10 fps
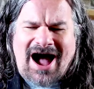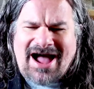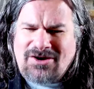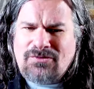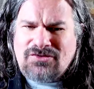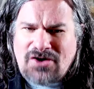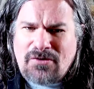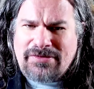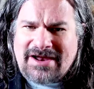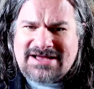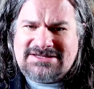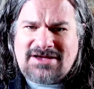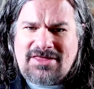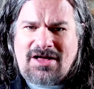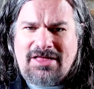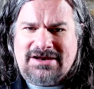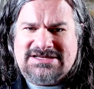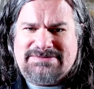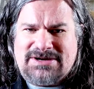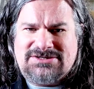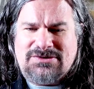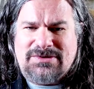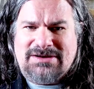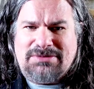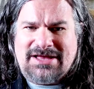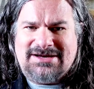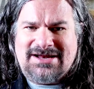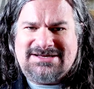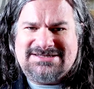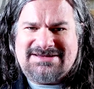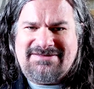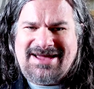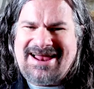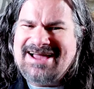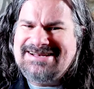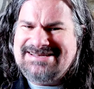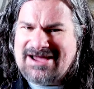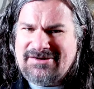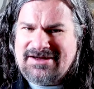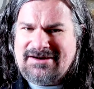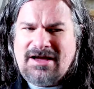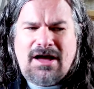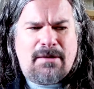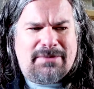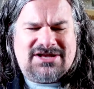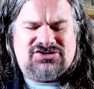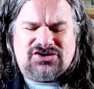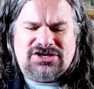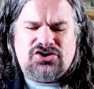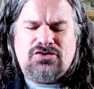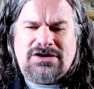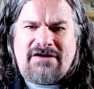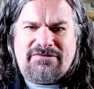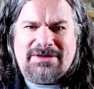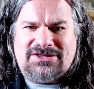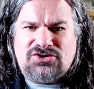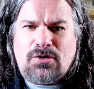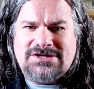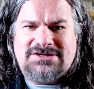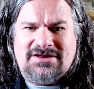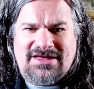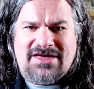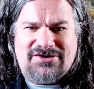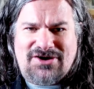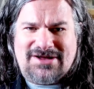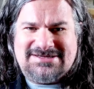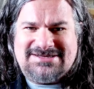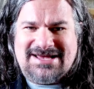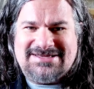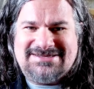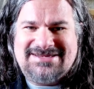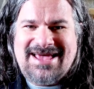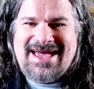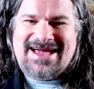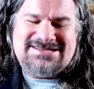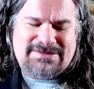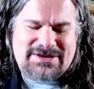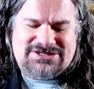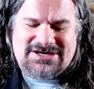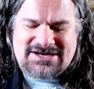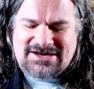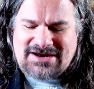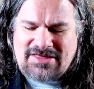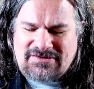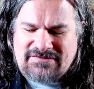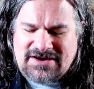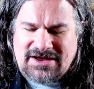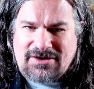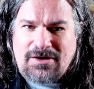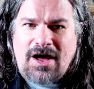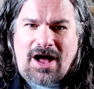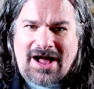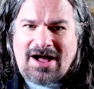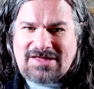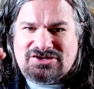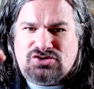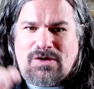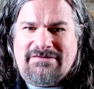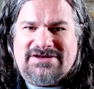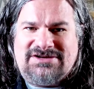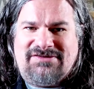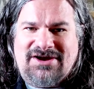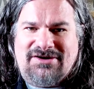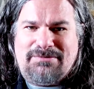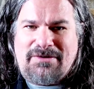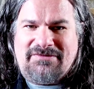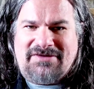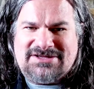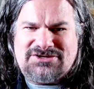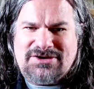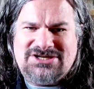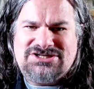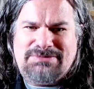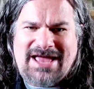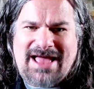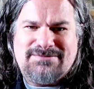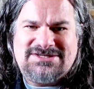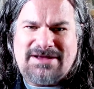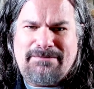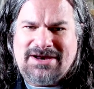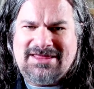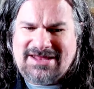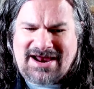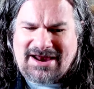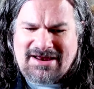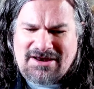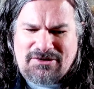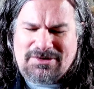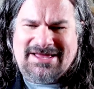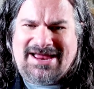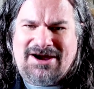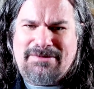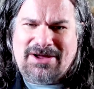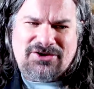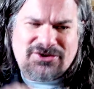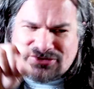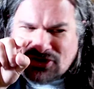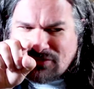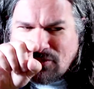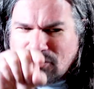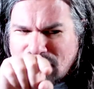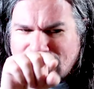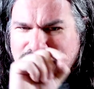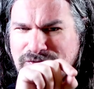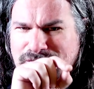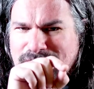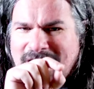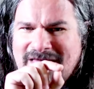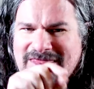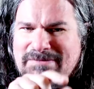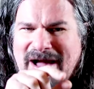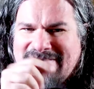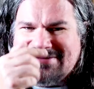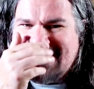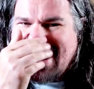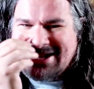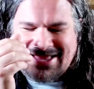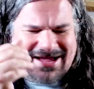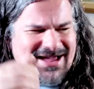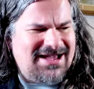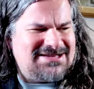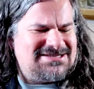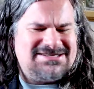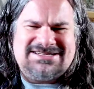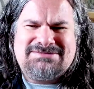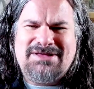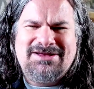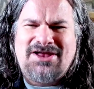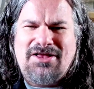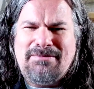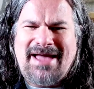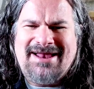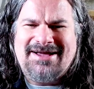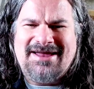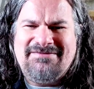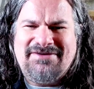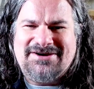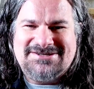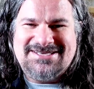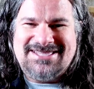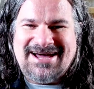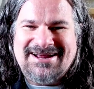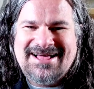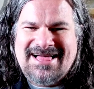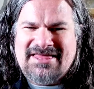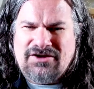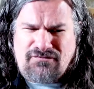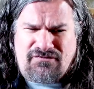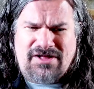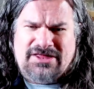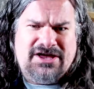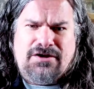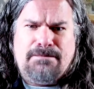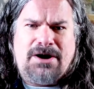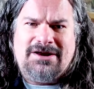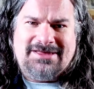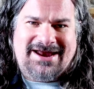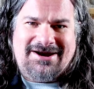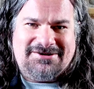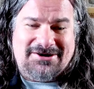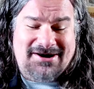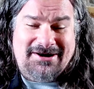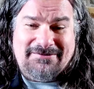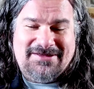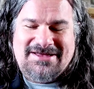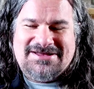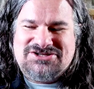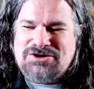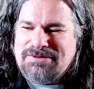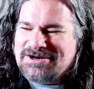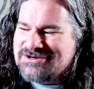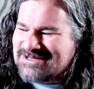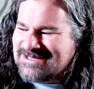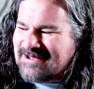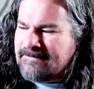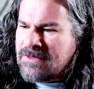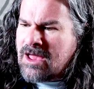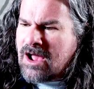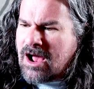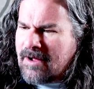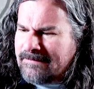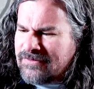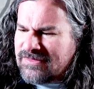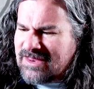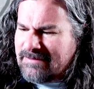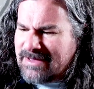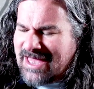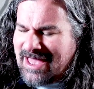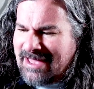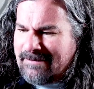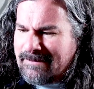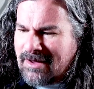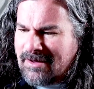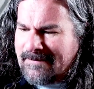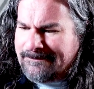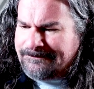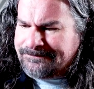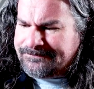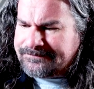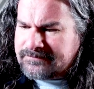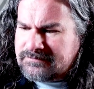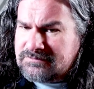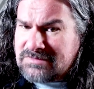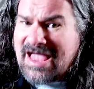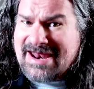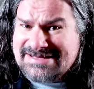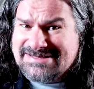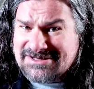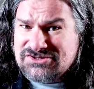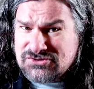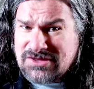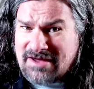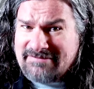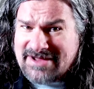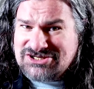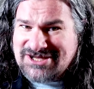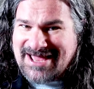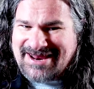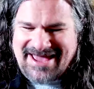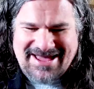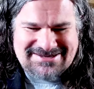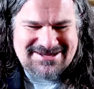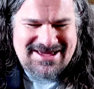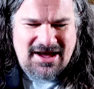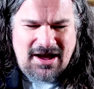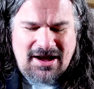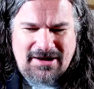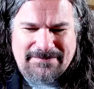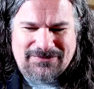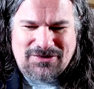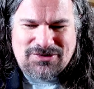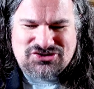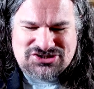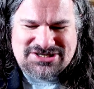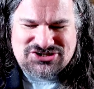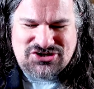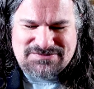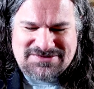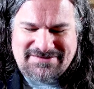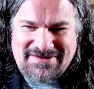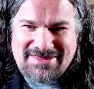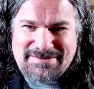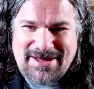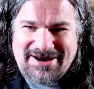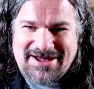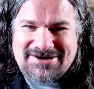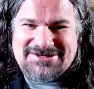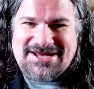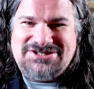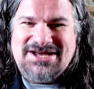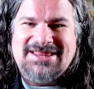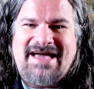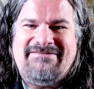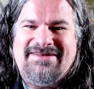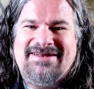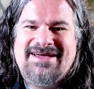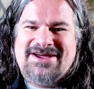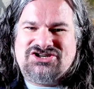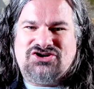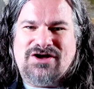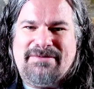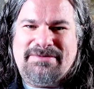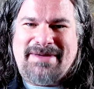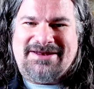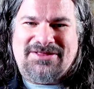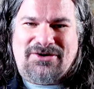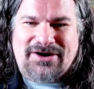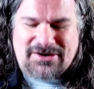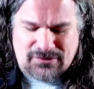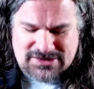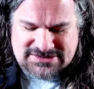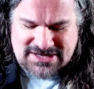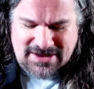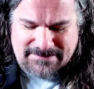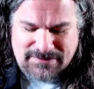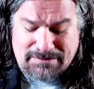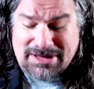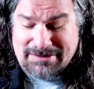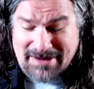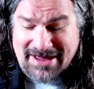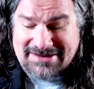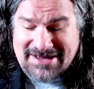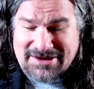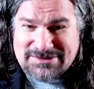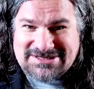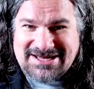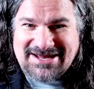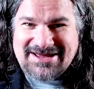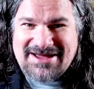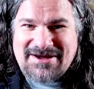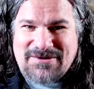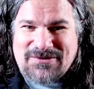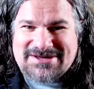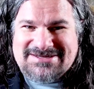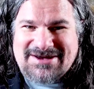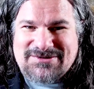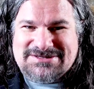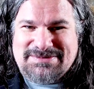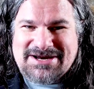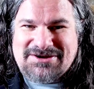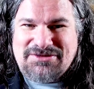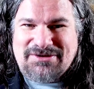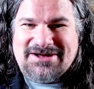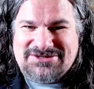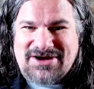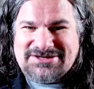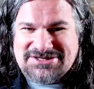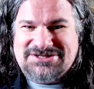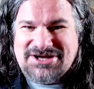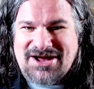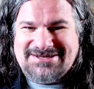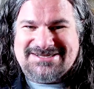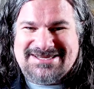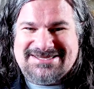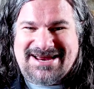I don't know that I saw the holiday special when it played in 1978. I doubt it, but I certainly knew enough about the toys and the other nonsense. As I mentioned in another video, I got the 12-inch figure of Boba Fett. So he just became somebody that I really cared about. You could sort of look through the back of his head, like I guess the $6 Million Man kind of figures did that. That you felt like you're part of the character. I don't know. Super interesting. Then it became... and I still do love IG-88, just in terms of the bounty hunters. IG-11 showing up in Mandalorian was played by Taika Waititi was a particular thrill because you actually got to see this